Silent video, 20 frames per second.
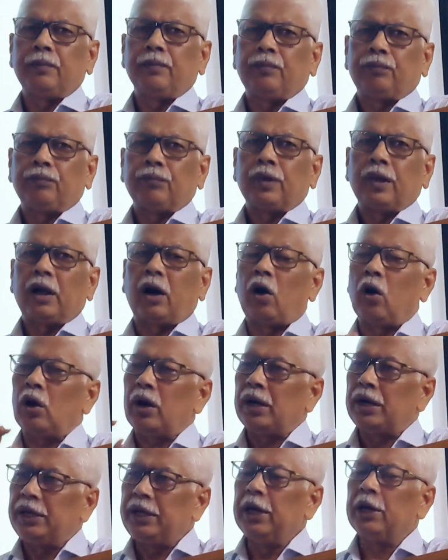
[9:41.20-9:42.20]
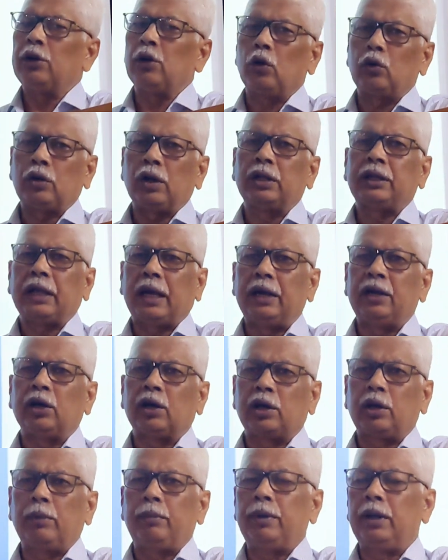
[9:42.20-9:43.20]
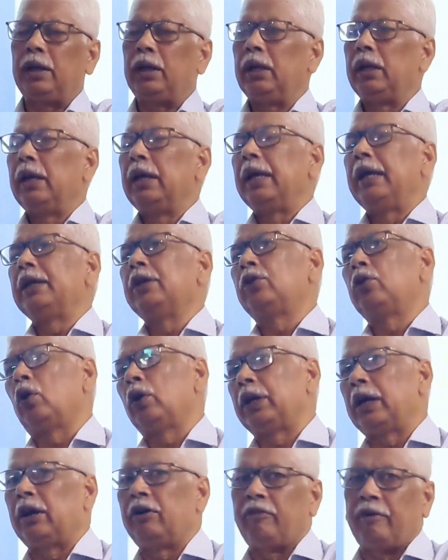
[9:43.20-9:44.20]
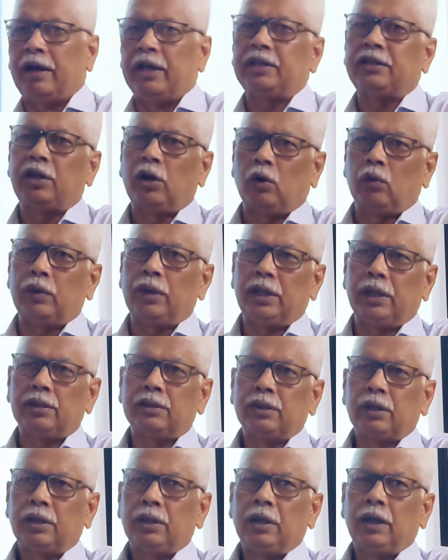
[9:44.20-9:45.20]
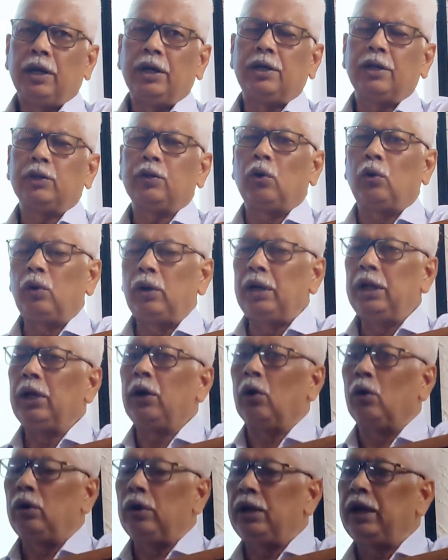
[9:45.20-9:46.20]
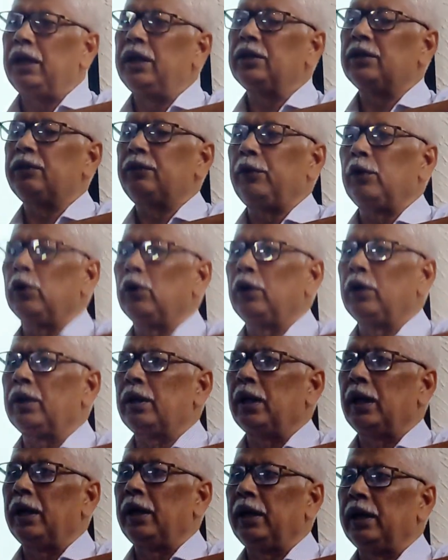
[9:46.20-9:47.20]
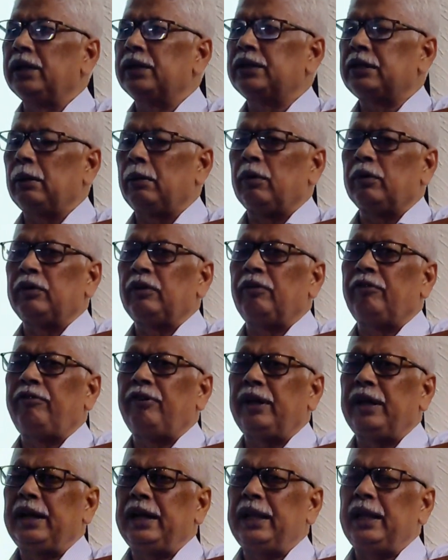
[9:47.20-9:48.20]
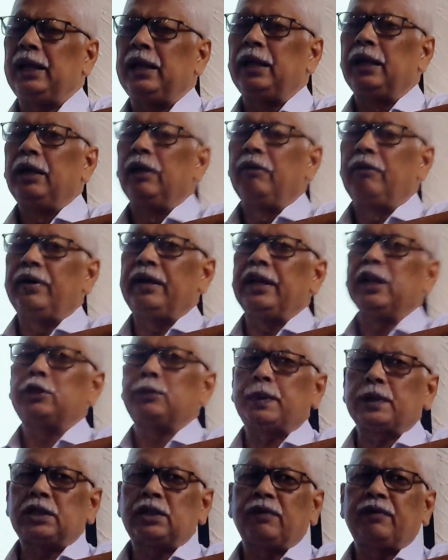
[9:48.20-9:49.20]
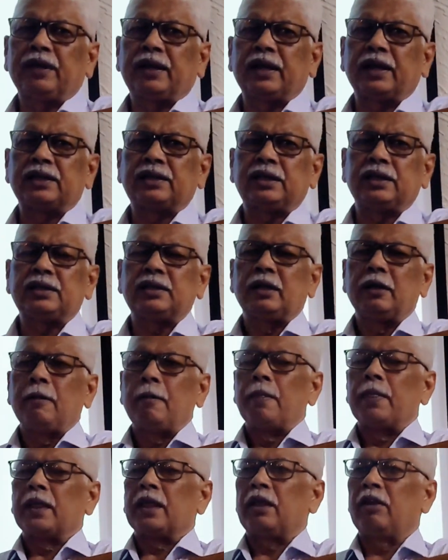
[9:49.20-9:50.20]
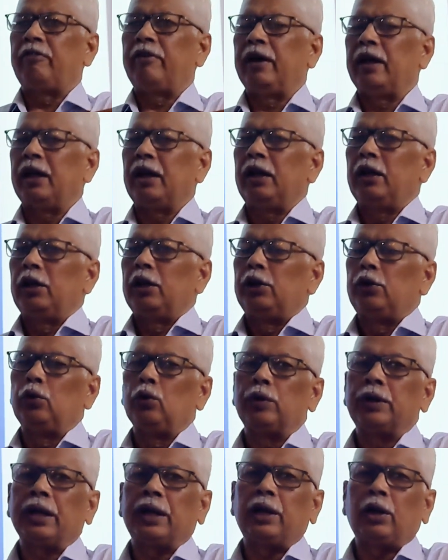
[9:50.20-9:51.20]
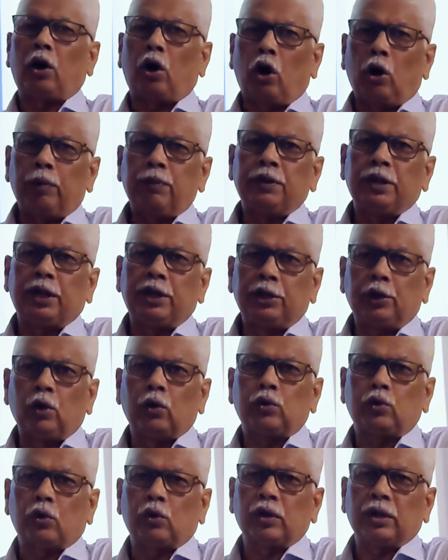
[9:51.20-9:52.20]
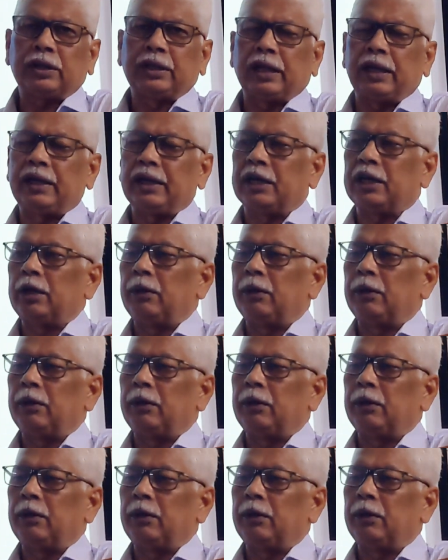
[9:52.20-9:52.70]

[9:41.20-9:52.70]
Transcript: or a near total thyroidectomy is not advised nowadays. It is only in some of the very specific cases where you can opt the near total thyroidectomy.